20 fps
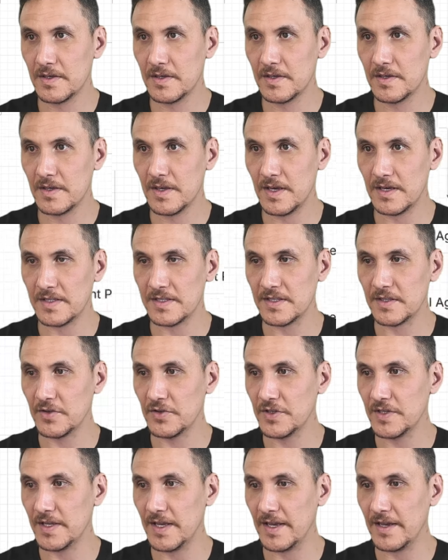our
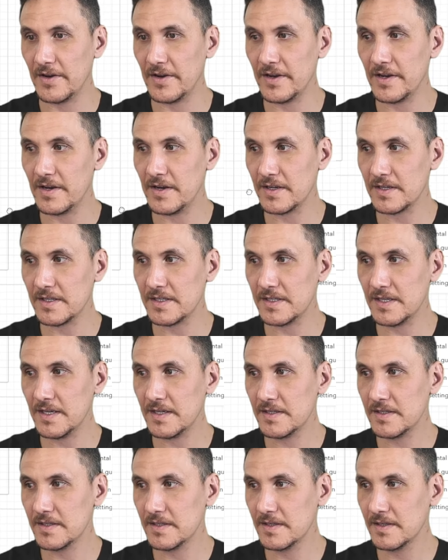solution AI
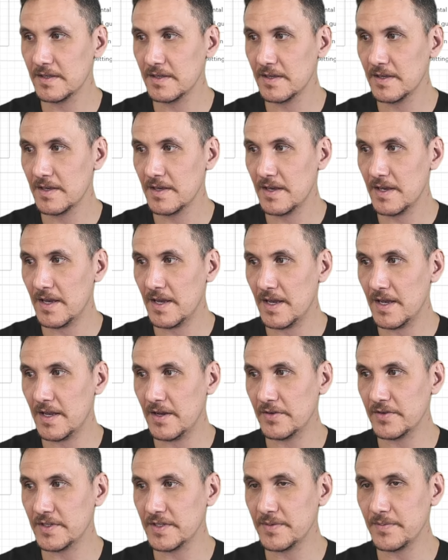architect. And
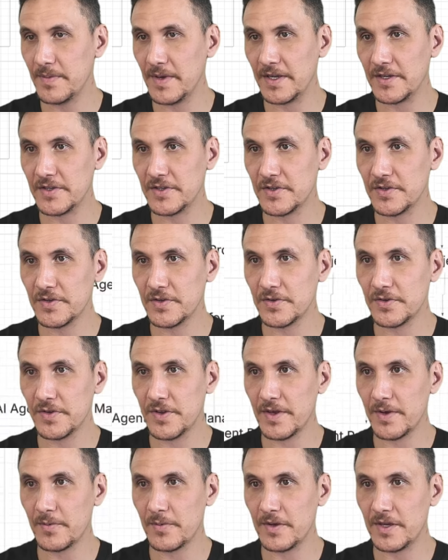I'll just make sure
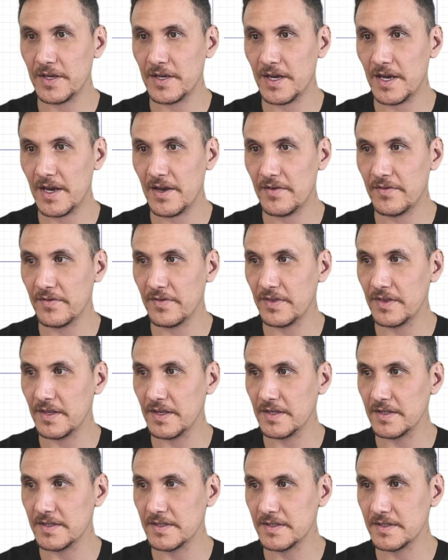that we have
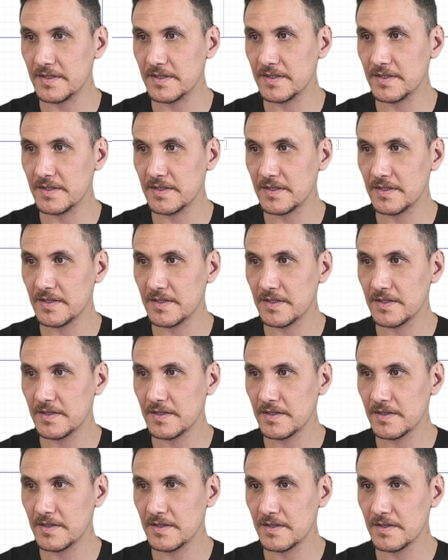this
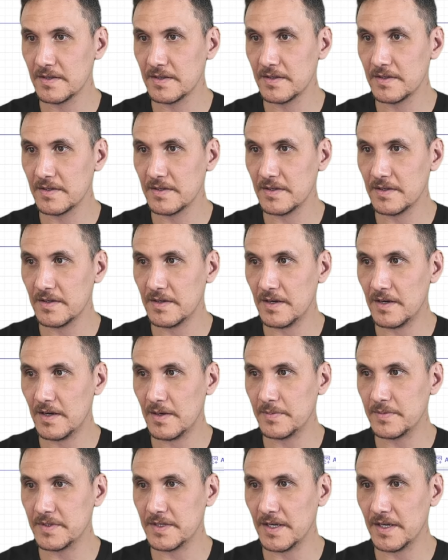
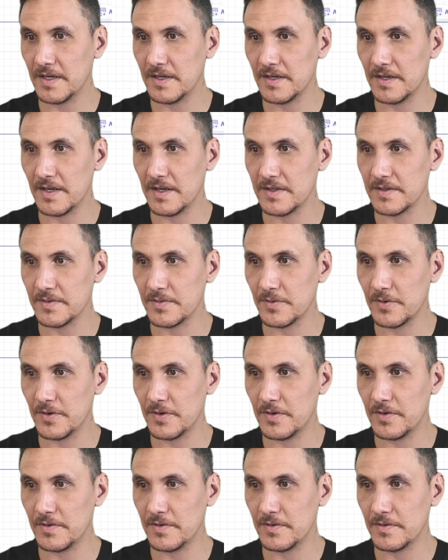update as well.